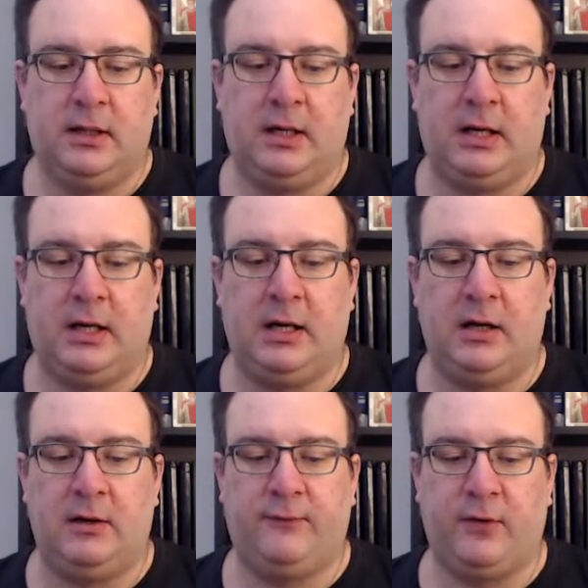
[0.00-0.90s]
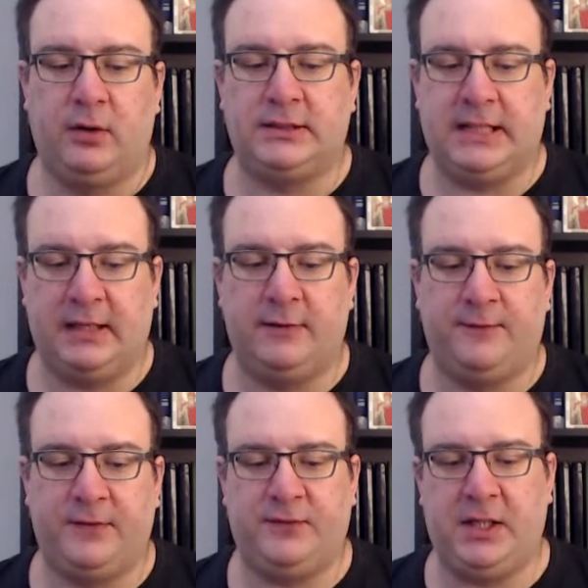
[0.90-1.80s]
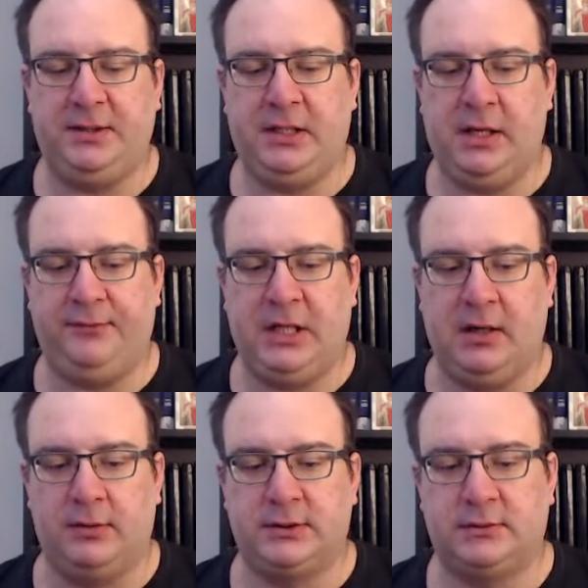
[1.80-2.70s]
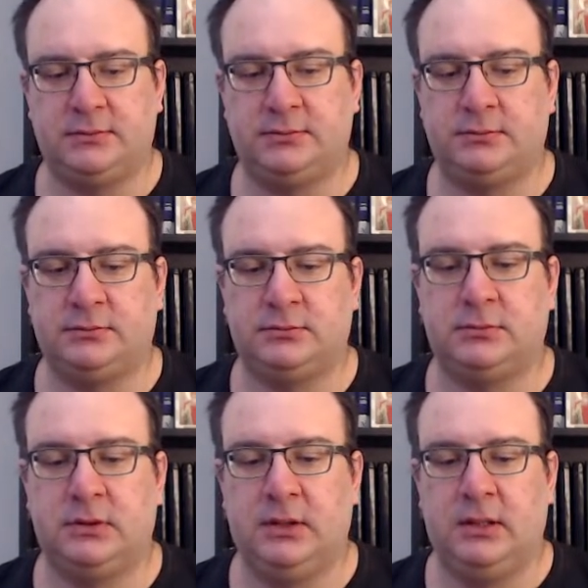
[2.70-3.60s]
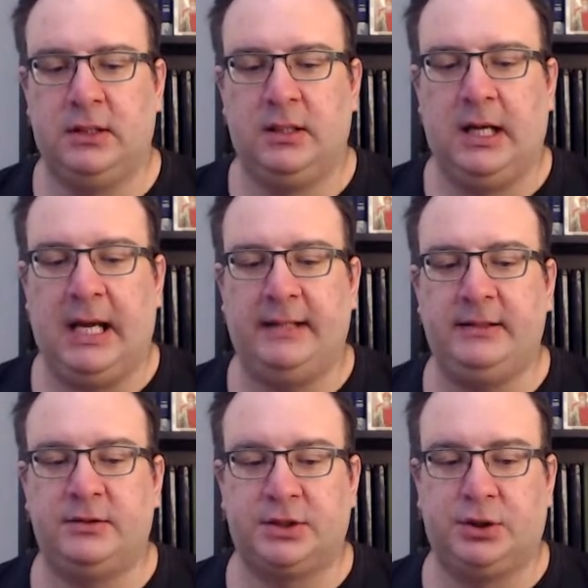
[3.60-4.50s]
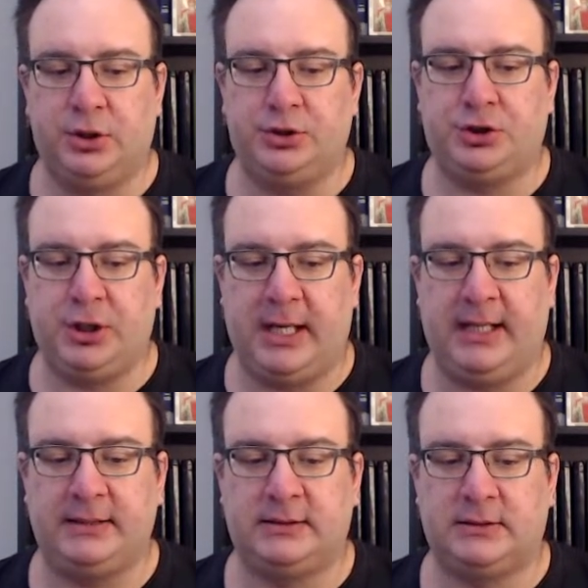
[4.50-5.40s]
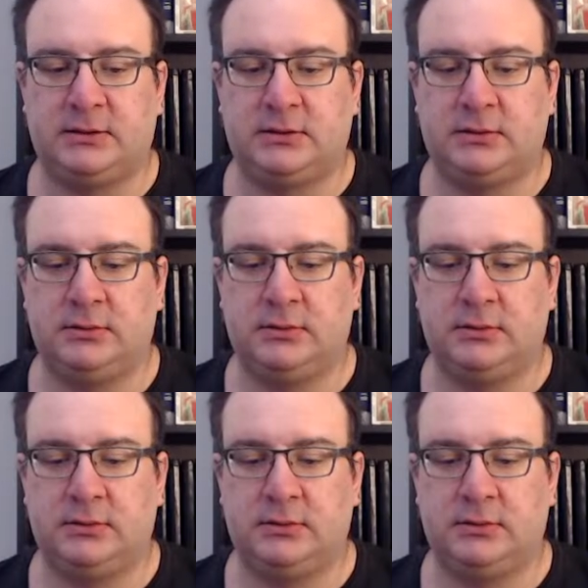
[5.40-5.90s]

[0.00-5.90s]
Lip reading: for 10 or 15 years. And there's a good chance